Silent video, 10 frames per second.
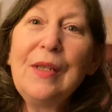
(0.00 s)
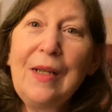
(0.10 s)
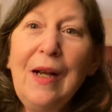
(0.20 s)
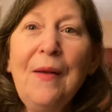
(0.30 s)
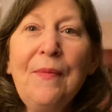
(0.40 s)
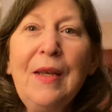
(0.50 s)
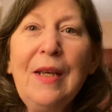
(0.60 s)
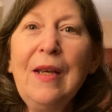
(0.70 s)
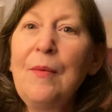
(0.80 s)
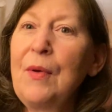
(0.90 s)
to come to
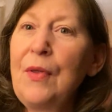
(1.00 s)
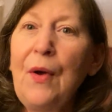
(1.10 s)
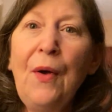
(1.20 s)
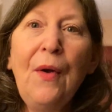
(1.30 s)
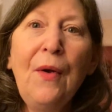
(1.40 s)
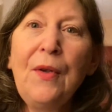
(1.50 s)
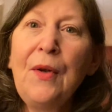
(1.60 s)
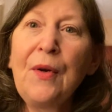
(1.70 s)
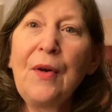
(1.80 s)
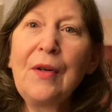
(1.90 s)
him with all
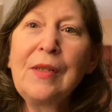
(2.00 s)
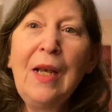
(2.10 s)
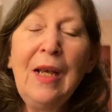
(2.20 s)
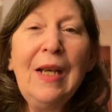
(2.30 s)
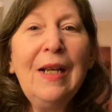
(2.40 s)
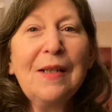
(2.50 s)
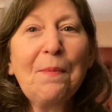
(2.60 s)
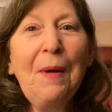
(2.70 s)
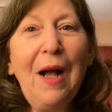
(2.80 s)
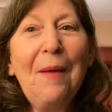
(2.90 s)
your hurts. He's
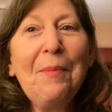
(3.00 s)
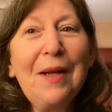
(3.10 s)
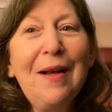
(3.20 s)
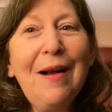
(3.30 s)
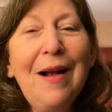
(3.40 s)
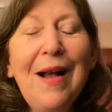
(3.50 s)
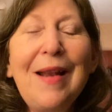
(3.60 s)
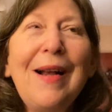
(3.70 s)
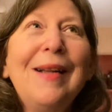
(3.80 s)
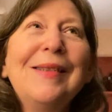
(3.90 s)
Papa
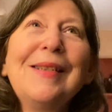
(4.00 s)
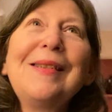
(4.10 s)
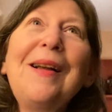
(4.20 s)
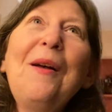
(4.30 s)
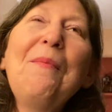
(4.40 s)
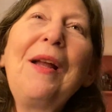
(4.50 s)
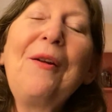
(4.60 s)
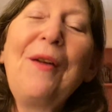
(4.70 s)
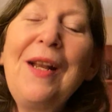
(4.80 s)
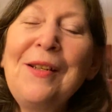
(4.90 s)
God. I just taught my
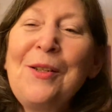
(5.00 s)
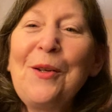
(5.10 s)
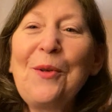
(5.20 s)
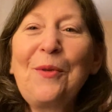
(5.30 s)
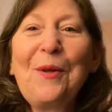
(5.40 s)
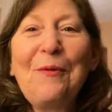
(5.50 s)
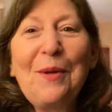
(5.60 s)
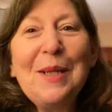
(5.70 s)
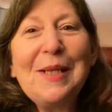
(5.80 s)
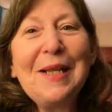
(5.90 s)
grandchildren
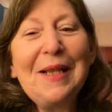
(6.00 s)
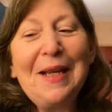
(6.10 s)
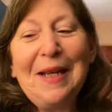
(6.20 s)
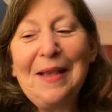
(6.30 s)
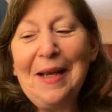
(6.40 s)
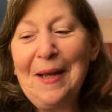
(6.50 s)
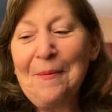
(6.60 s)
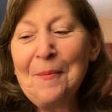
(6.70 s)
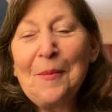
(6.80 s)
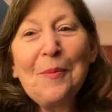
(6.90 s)
recently
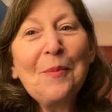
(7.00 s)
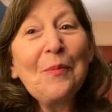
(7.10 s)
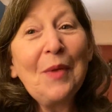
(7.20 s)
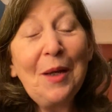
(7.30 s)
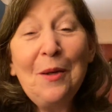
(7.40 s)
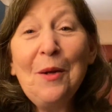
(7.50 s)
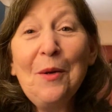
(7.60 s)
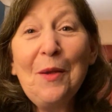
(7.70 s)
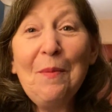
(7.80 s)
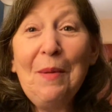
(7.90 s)
that, you know,
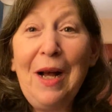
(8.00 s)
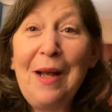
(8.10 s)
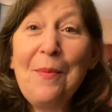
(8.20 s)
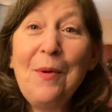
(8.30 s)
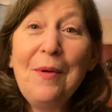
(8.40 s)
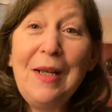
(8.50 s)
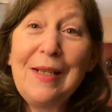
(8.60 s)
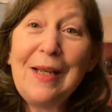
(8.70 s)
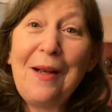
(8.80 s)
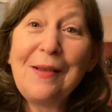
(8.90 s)
in the Bible,
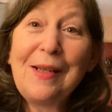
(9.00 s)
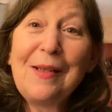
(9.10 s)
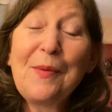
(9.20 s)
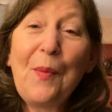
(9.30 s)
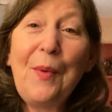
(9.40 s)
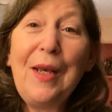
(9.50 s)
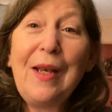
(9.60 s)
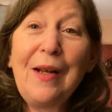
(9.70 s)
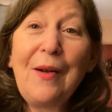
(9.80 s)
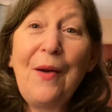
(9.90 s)
it tells us well, we
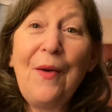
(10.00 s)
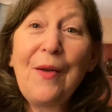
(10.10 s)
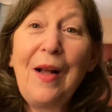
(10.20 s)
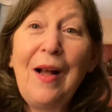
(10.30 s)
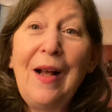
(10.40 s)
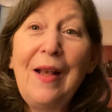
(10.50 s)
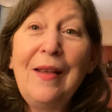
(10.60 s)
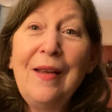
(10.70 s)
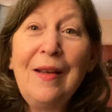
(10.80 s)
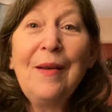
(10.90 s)
can call God
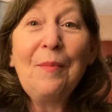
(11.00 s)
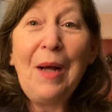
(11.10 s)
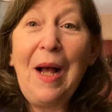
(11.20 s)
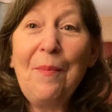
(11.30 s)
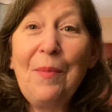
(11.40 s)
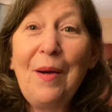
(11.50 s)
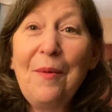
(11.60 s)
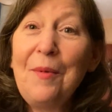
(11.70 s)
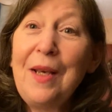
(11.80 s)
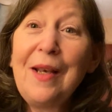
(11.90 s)

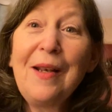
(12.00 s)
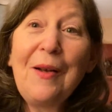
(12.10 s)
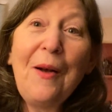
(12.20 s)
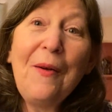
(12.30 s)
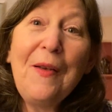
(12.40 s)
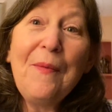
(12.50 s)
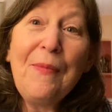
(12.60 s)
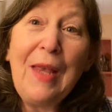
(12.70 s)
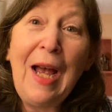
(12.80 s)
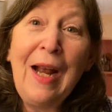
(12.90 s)
Papa. We can call
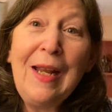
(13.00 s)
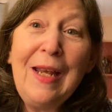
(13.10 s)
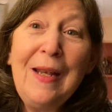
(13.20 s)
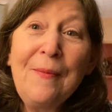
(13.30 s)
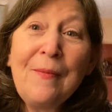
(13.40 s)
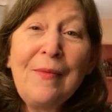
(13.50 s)
him Daddy.